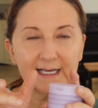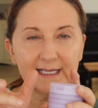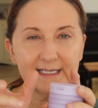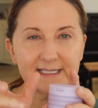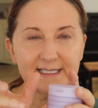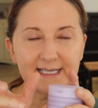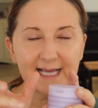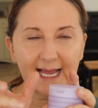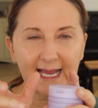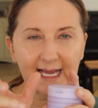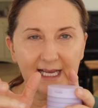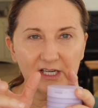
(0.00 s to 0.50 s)

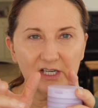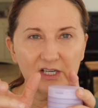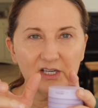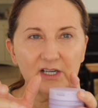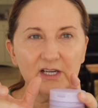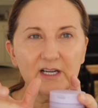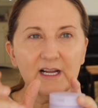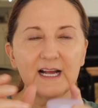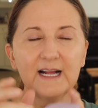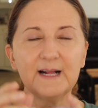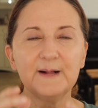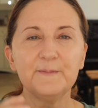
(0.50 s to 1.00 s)

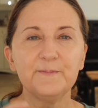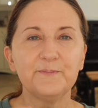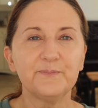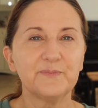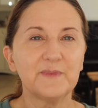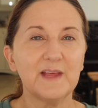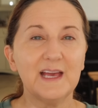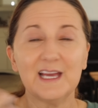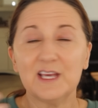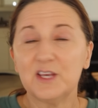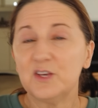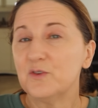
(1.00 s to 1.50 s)
container,
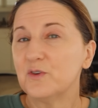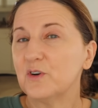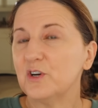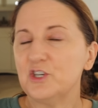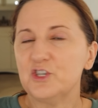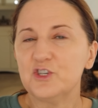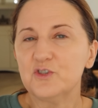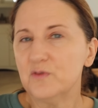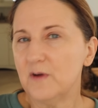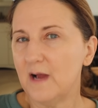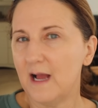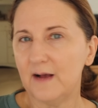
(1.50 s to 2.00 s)
and you
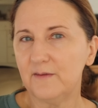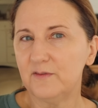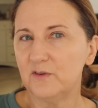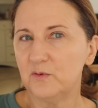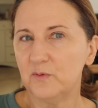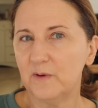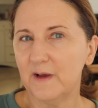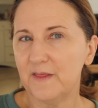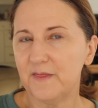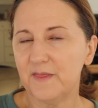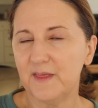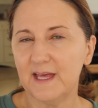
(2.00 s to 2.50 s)
could travel
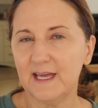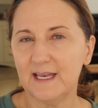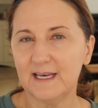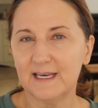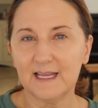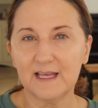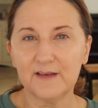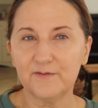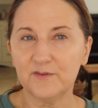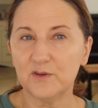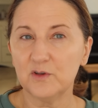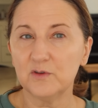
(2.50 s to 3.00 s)
with it
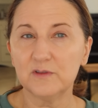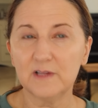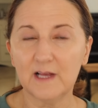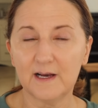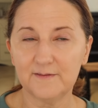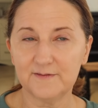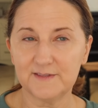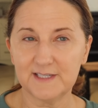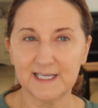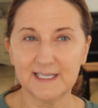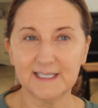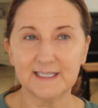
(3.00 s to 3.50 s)
if you
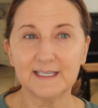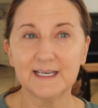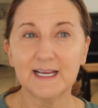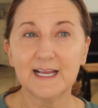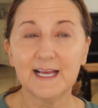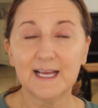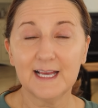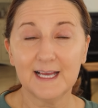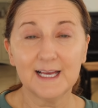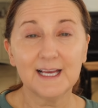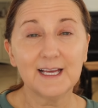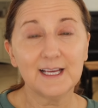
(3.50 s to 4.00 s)
loved it.
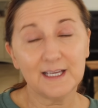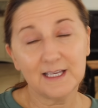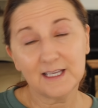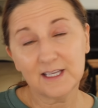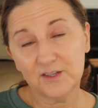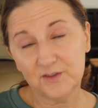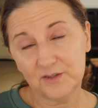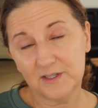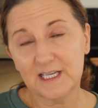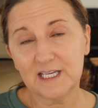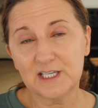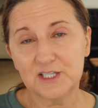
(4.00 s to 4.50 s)

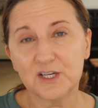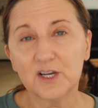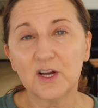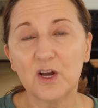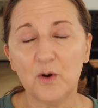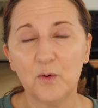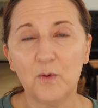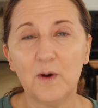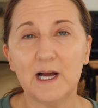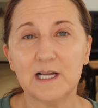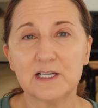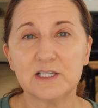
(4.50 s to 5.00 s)
You need to
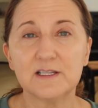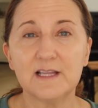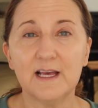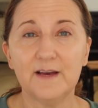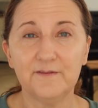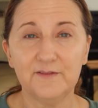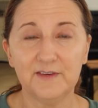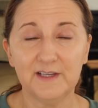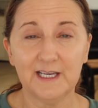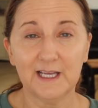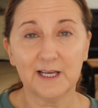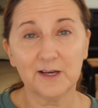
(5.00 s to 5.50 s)
go watch
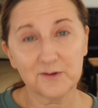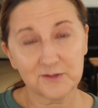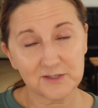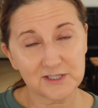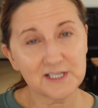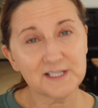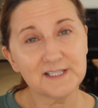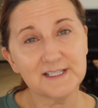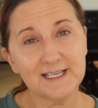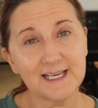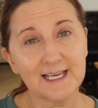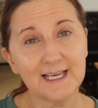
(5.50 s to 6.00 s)
that video
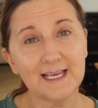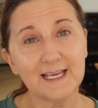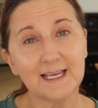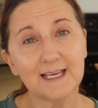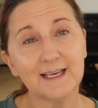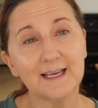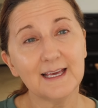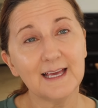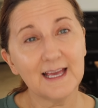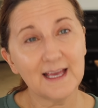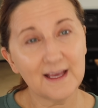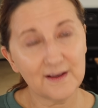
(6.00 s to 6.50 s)
to
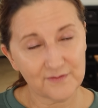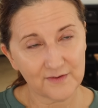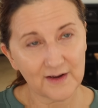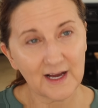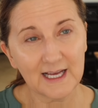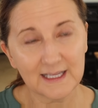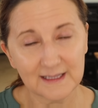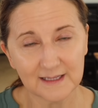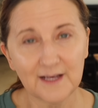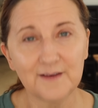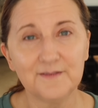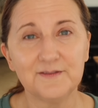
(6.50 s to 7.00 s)
see if
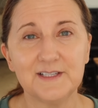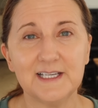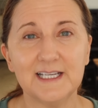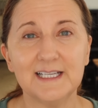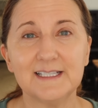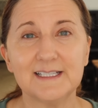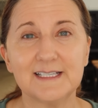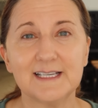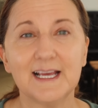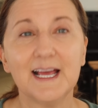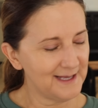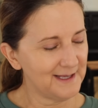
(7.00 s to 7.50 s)
I loved
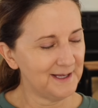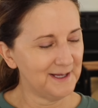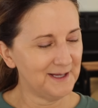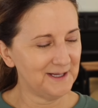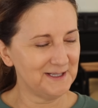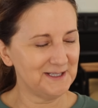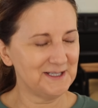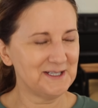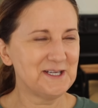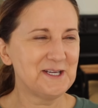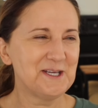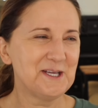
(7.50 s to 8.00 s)
it.
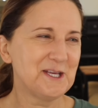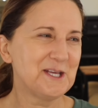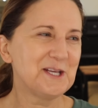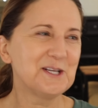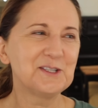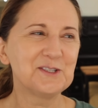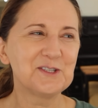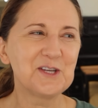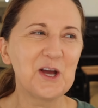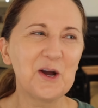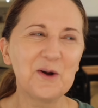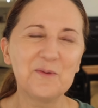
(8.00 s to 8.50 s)

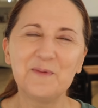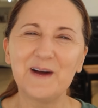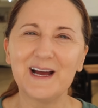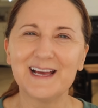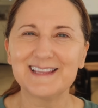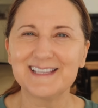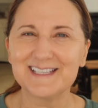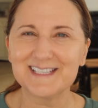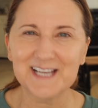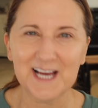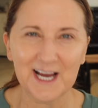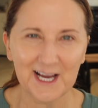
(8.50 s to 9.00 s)
You'll know by
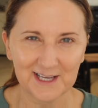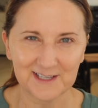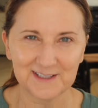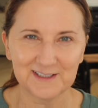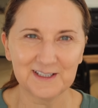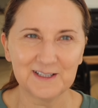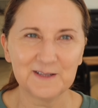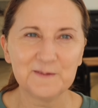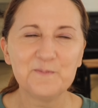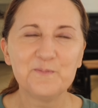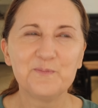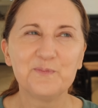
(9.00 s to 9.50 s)
the
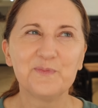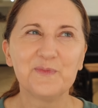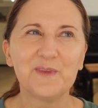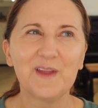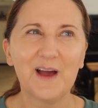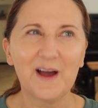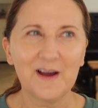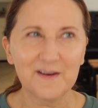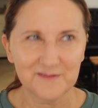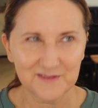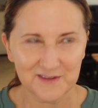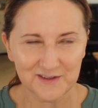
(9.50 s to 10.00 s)
title
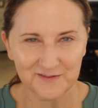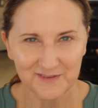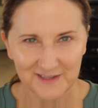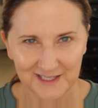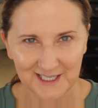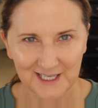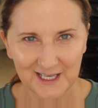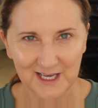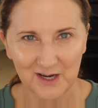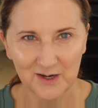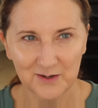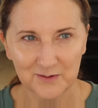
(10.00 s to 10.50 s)
of the
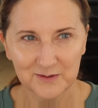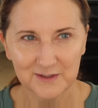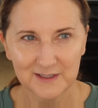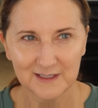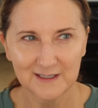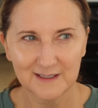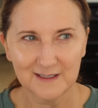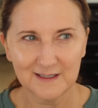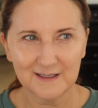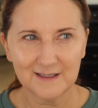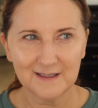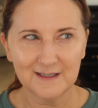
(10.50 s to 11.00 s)
video
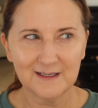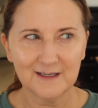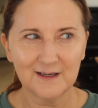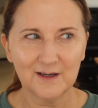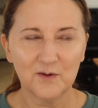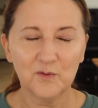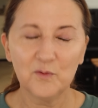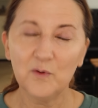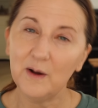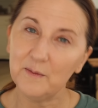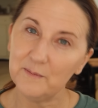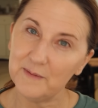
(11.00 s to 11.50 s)

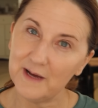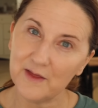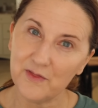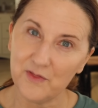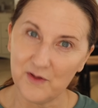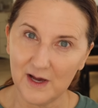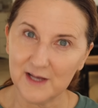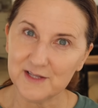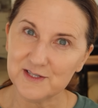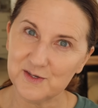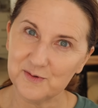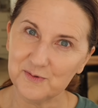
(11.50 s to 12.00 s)
what my
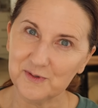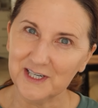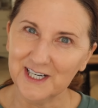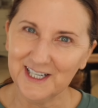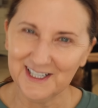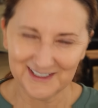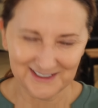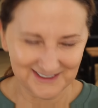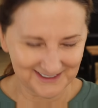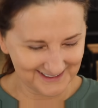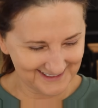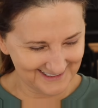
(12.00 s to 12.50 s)
thoughts
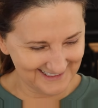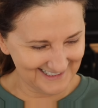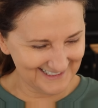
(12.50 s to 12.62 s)
were.